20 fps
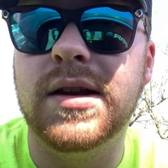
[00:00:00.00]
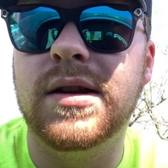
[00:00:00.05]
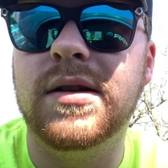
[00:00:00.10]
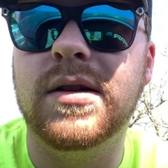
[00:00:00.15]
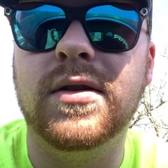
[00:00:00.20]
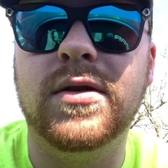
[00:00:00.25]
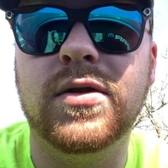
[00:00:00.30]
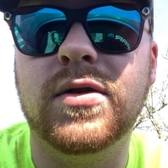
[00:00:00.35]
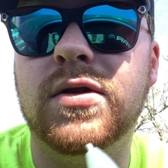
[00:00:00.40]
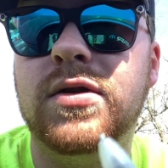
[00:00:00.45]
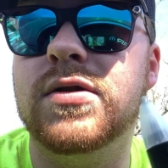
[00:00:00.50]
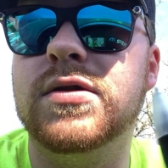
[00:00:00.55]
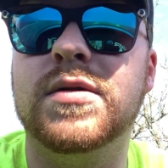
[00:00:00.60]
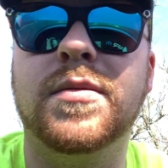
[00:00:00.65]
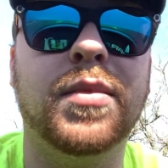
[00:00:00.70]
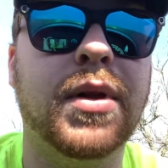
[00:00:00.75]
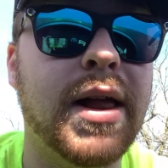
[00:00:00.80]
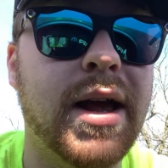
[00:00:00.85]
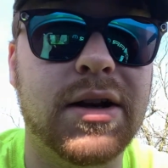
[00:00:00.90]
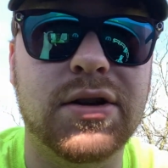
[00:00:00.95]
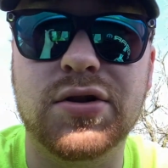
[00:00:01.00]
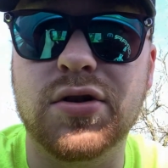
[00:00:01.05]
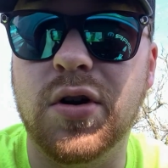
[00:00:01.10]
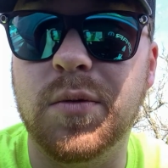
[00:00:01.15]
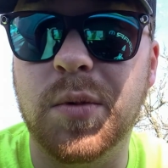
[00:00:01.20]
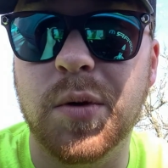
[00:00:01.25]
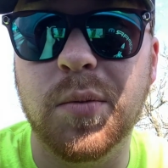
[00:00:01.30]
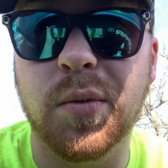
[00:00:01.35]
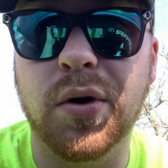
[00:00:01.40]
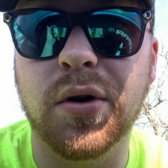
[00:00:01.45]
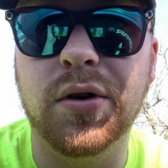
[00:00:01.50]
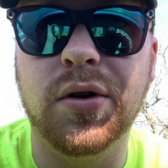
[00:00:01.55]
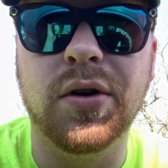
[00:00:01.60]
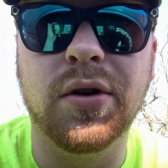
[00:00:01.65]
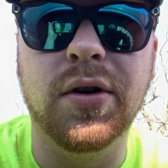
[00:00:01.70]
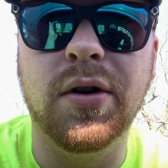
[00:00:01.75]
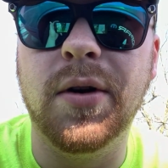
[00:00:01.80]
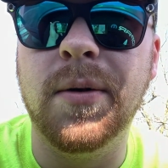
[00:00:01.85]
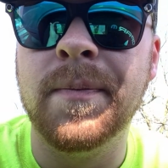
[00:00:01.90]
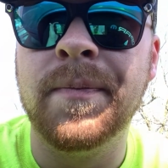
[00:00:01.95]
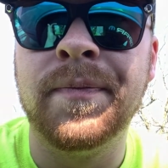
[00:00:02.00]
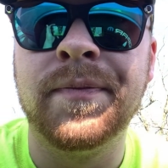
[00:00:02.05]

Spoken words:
You know, you can use a black Sharpie marker